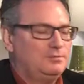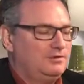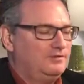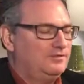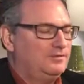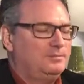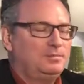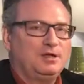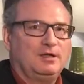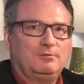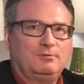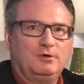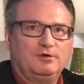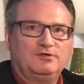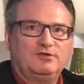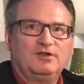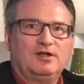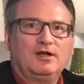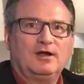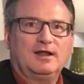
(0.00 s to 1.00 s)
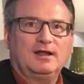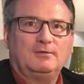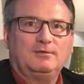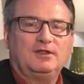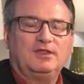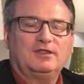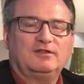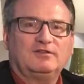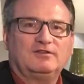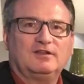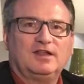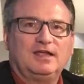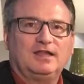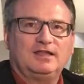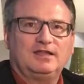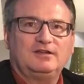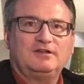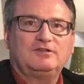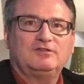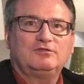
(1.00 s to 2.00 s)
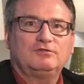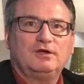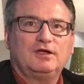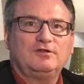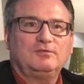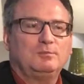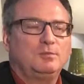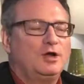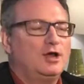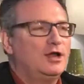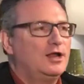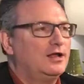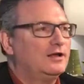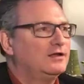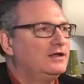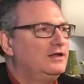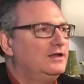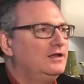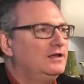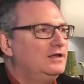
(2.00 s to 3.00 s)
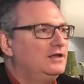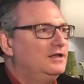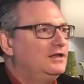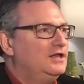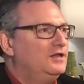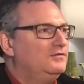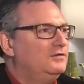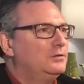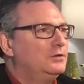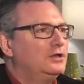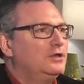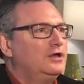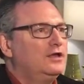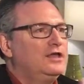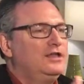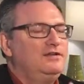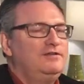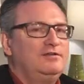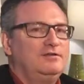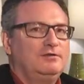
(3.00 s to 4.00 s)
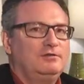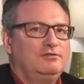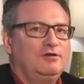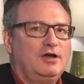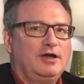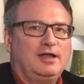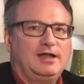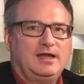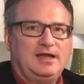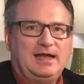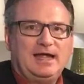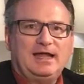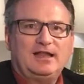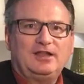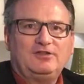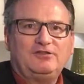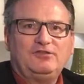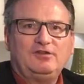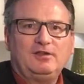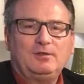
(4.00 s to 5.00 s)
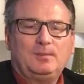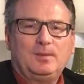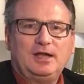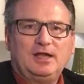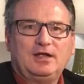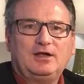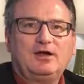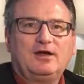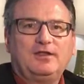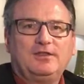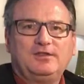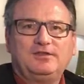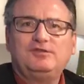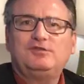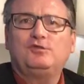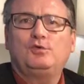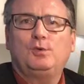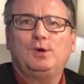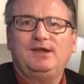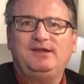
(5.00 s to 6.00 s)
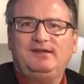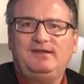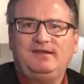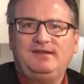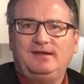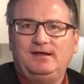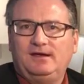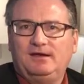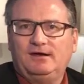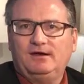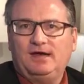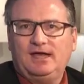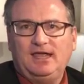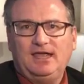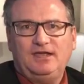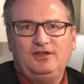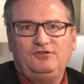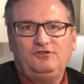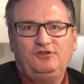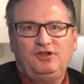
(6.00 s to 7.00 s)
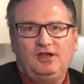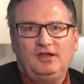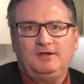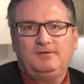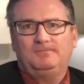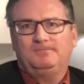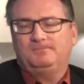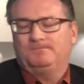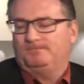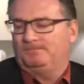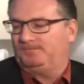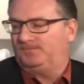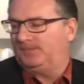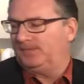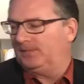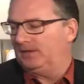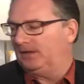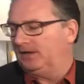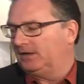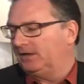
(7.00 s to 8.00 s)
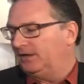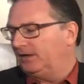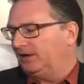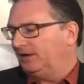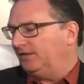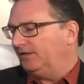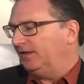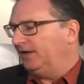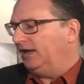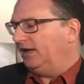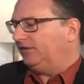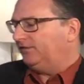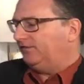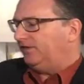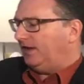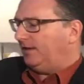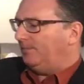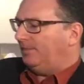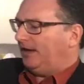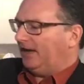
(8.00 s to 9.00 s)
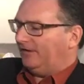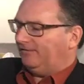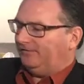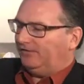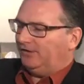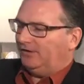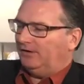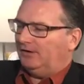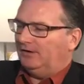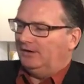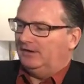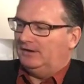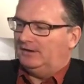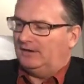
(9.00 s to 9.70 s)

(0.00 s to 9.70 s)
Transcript: we're starting with a slightly distressed product. If you were looking to draw an analogy, you might call this 20-year aging. The next step after